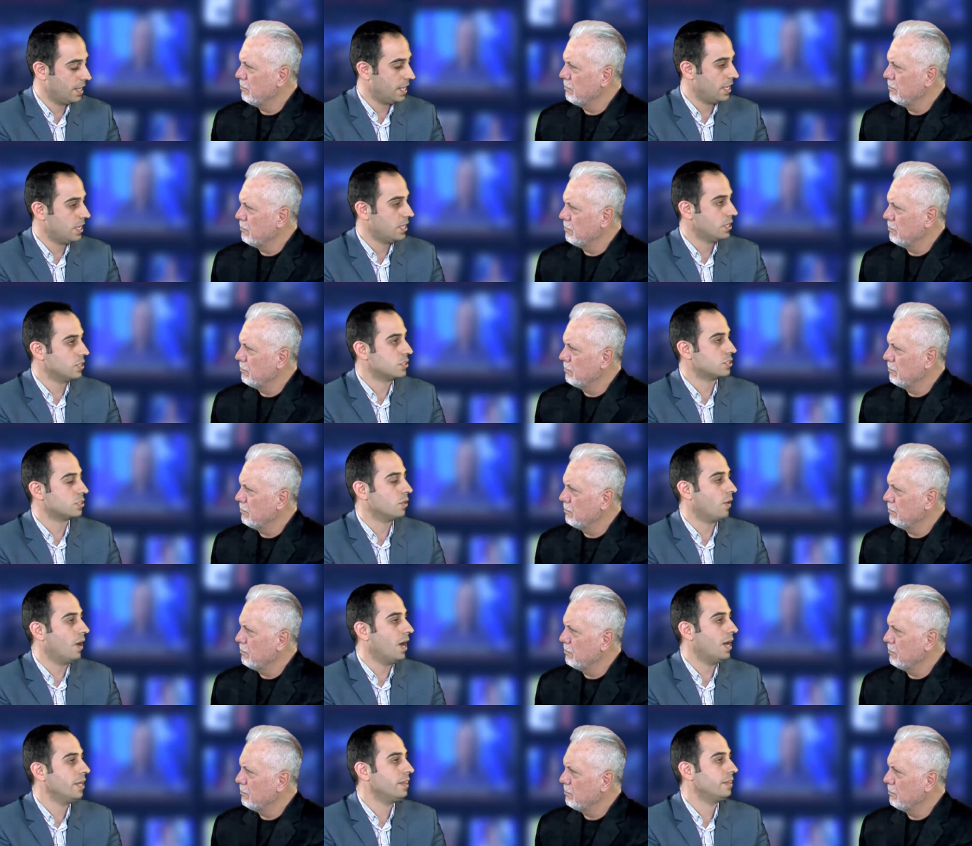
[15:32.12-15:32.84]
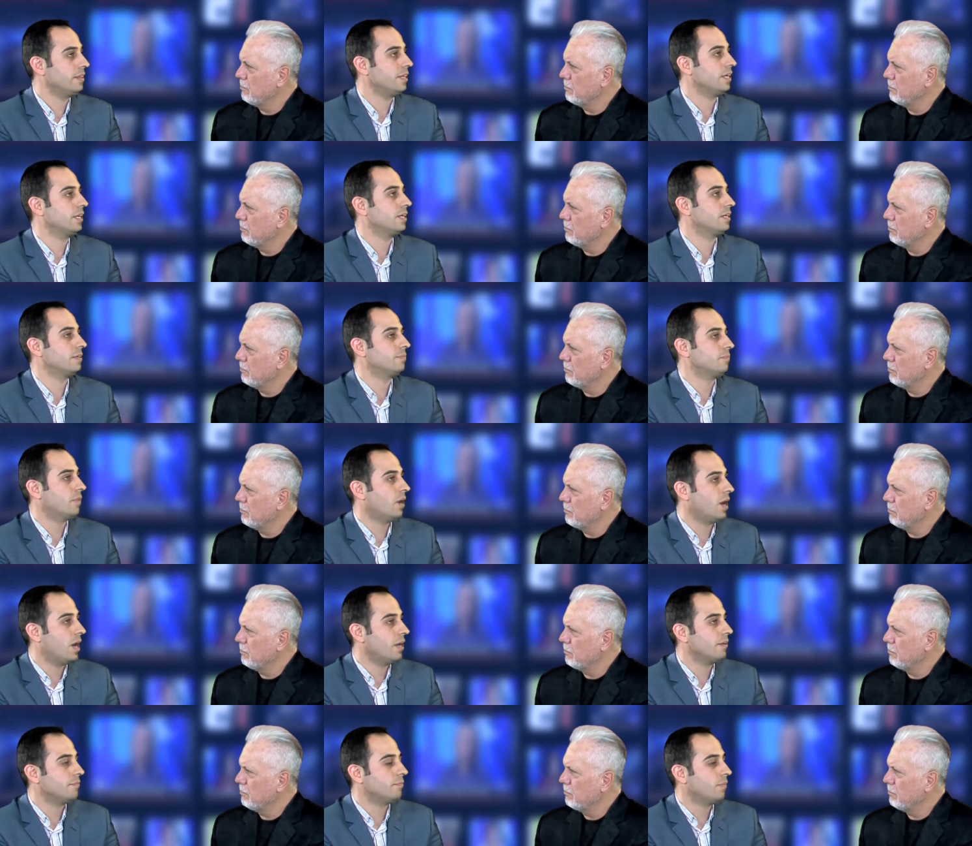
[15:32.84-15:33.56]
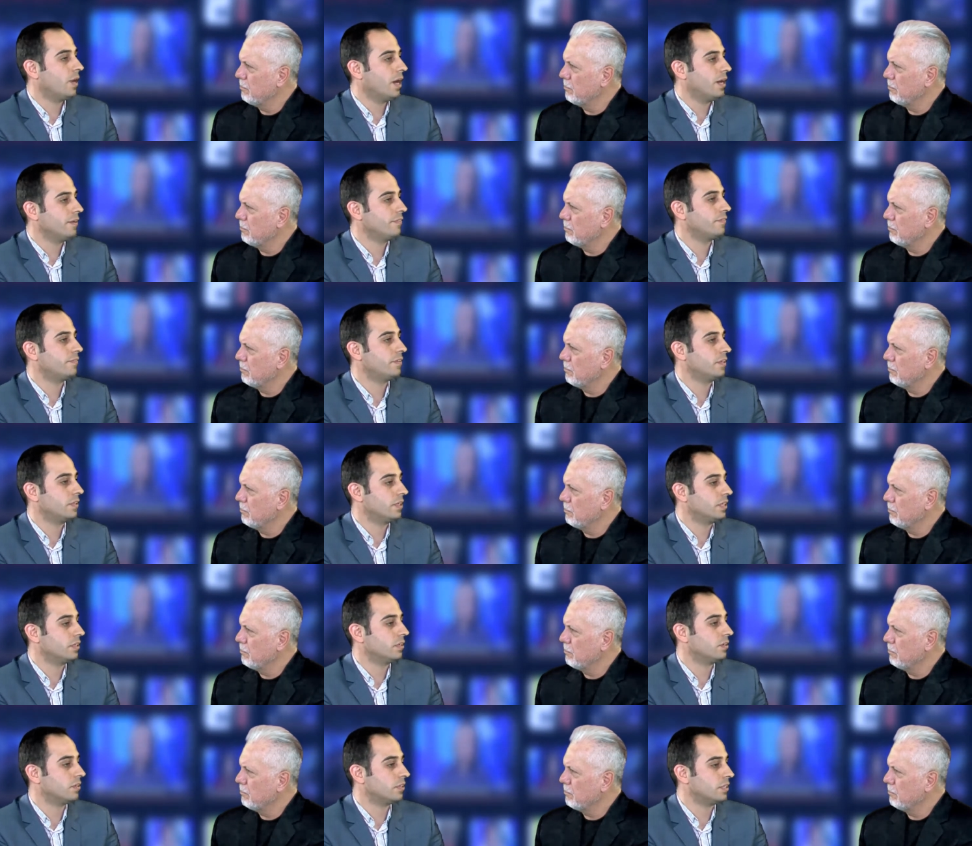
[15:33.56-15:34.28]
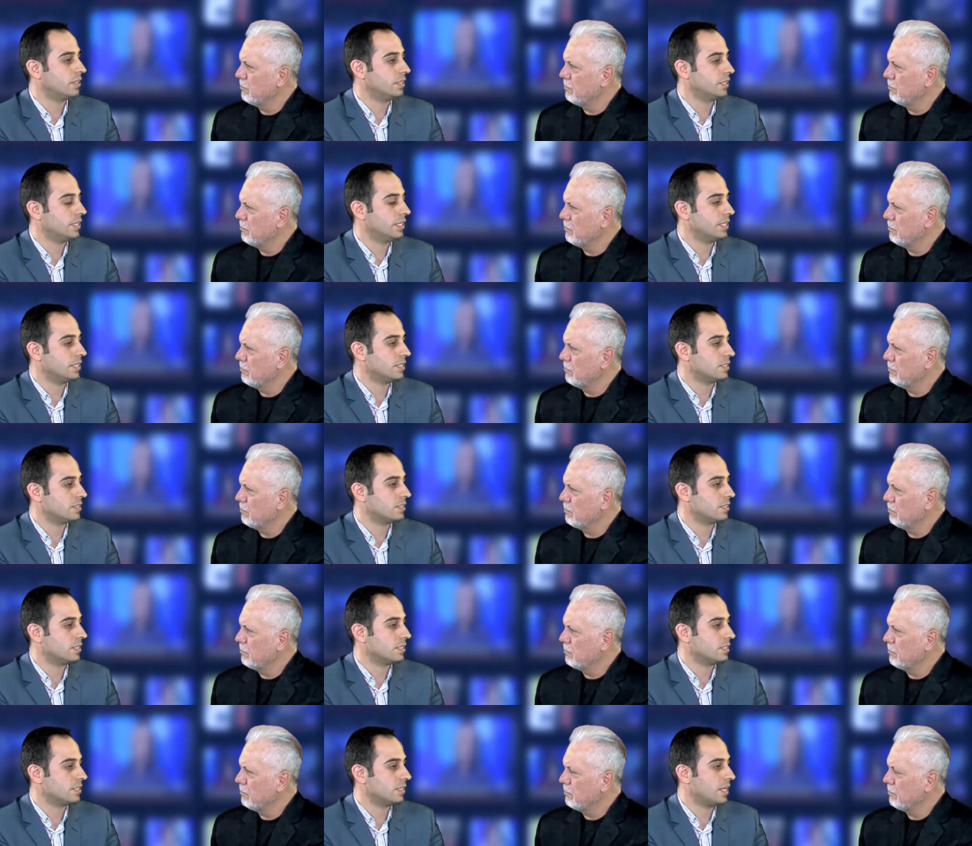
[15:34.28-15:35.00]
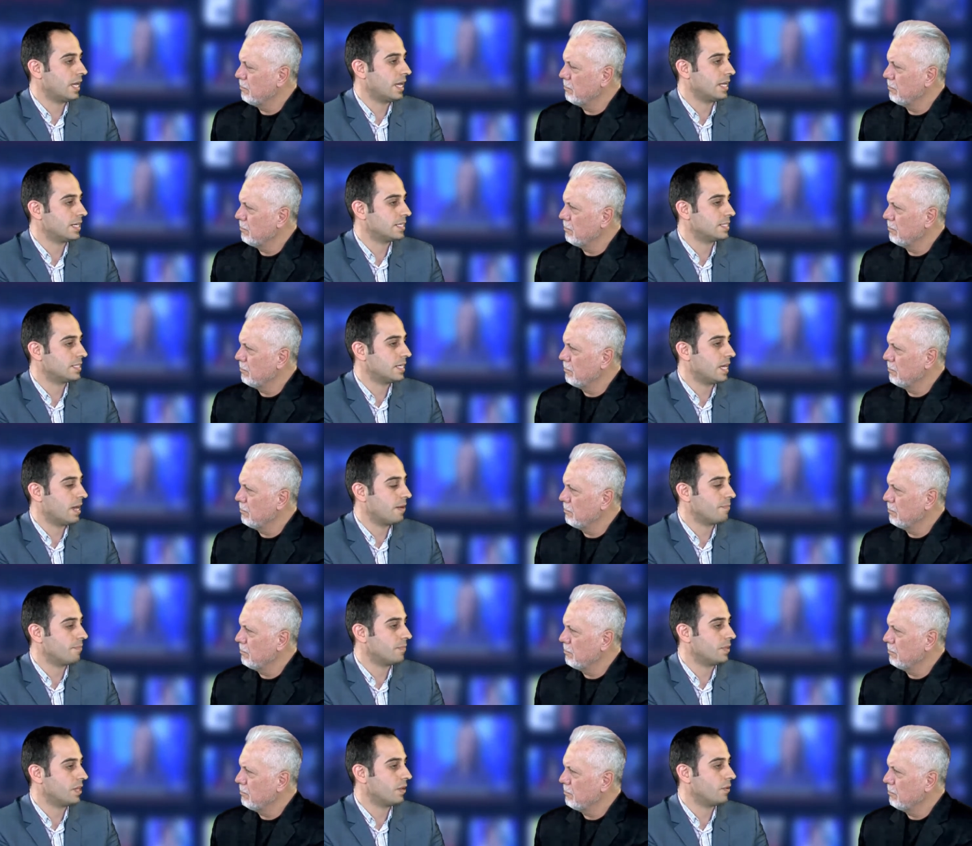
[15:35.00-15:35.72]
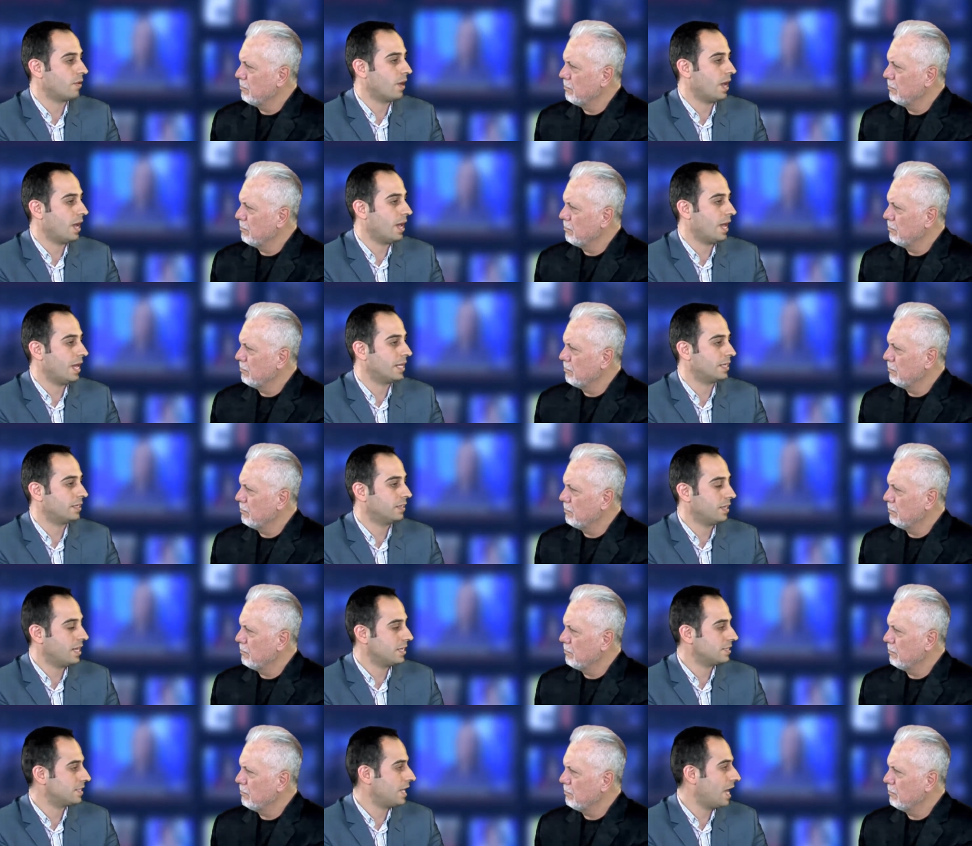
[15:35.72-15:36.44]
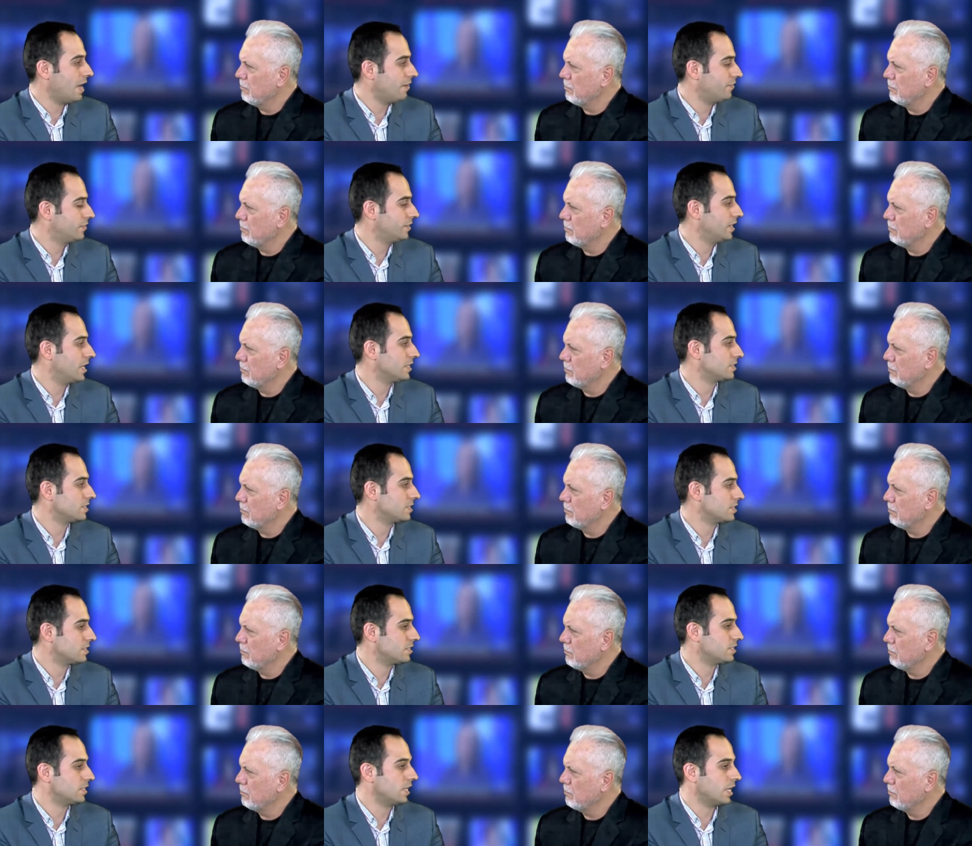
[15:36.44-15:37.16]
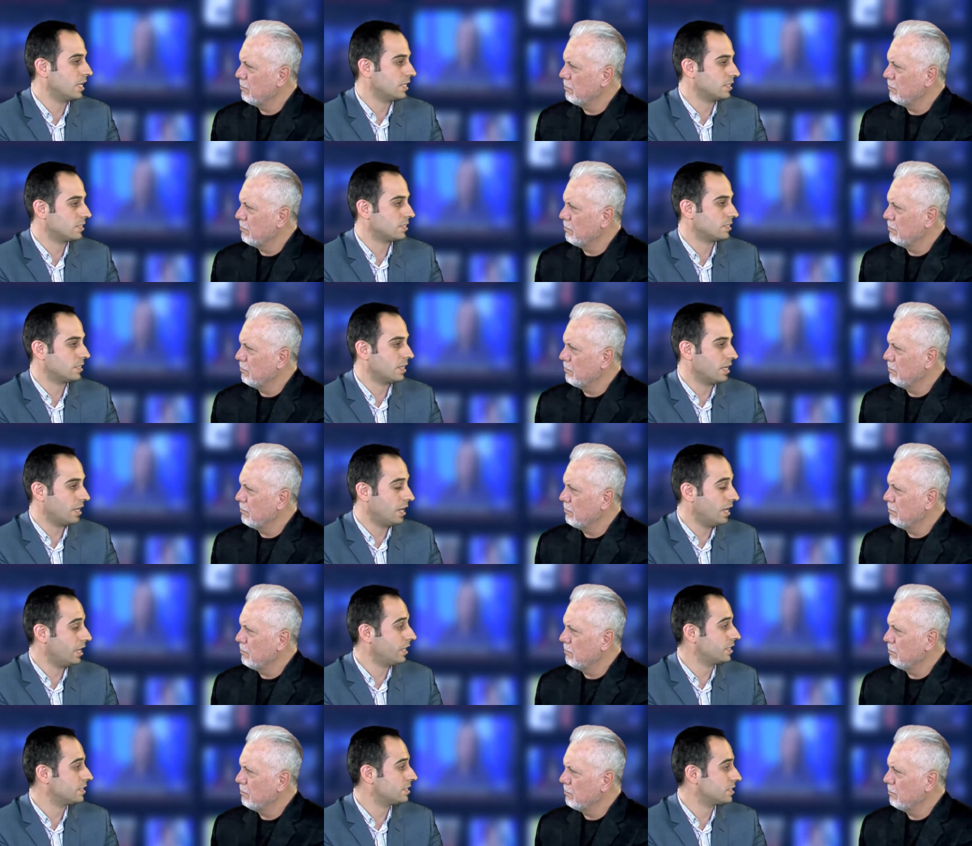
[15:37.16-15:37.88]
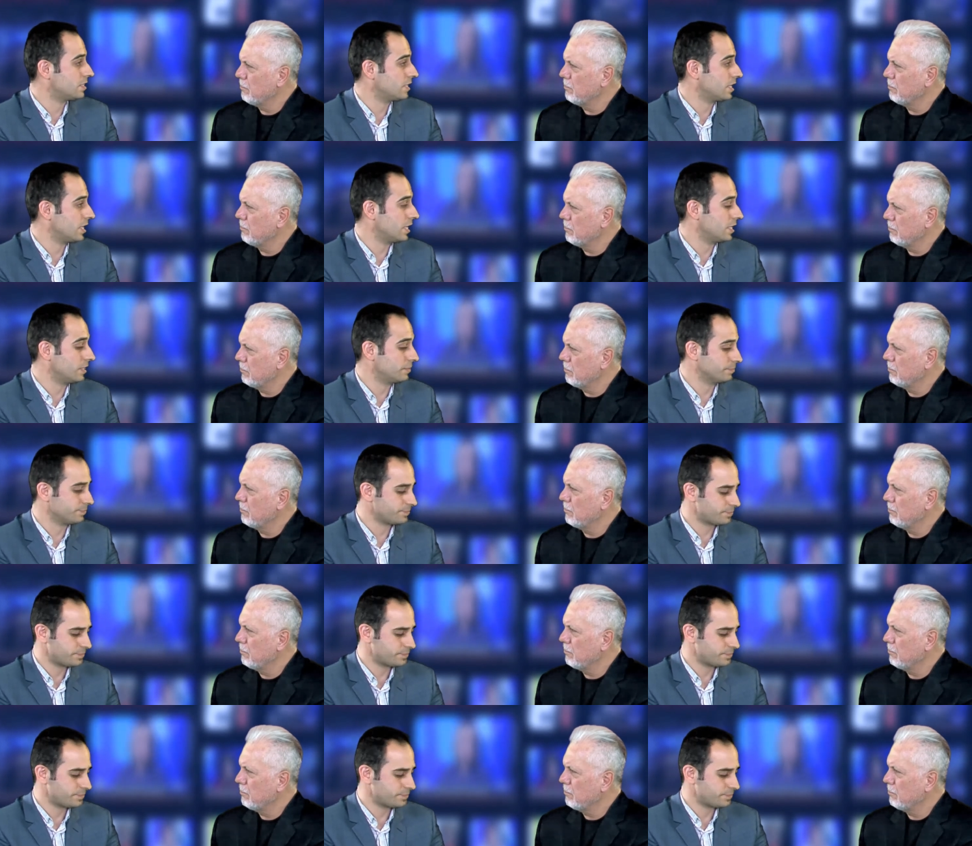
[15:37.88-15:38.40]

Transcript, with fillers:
Speaker 1: So I think my, my feeling on it is, is that um, there are at least half a dozen seats that I can see